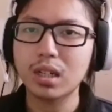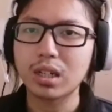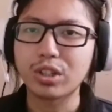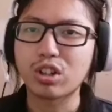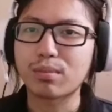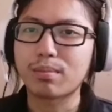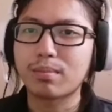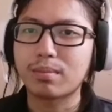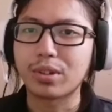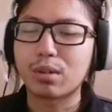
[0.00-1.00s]

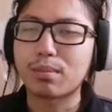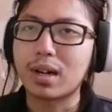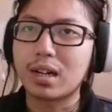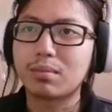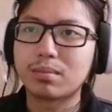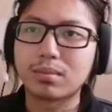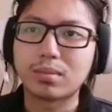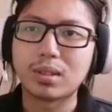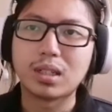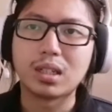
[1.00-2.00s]
your mom
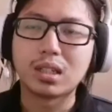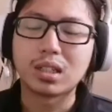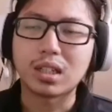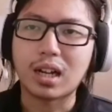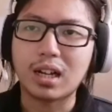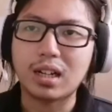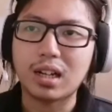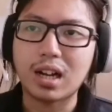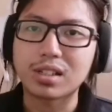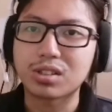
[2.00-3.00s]

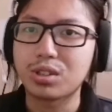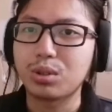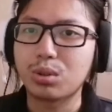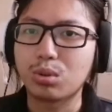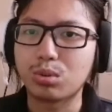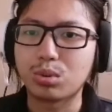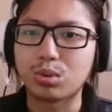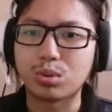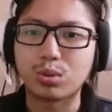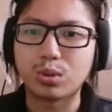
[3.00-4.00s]
asks you
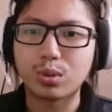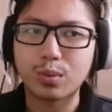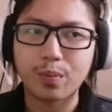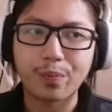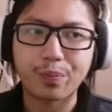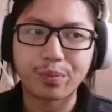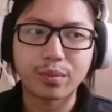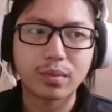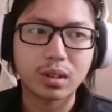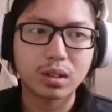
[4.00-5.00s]
to
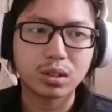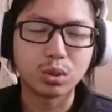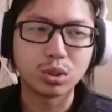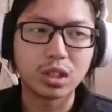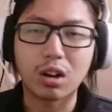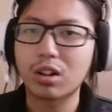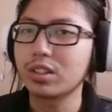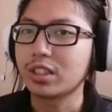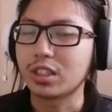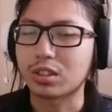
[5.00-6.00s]
do the
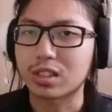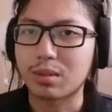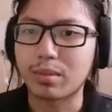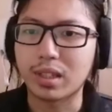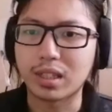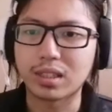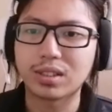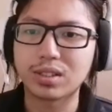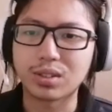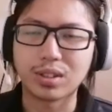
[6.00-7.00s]
laundry or something.
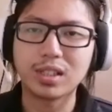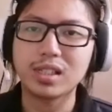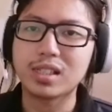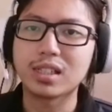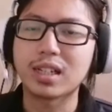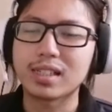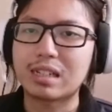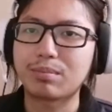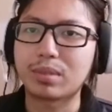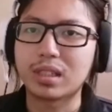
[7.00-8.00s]
So this is the
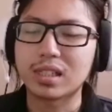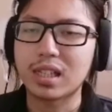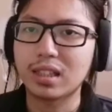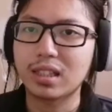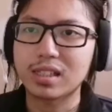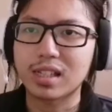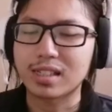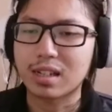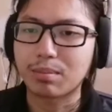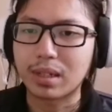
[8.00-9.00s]
example, a sentence
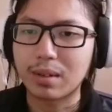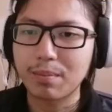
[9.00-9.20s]
example.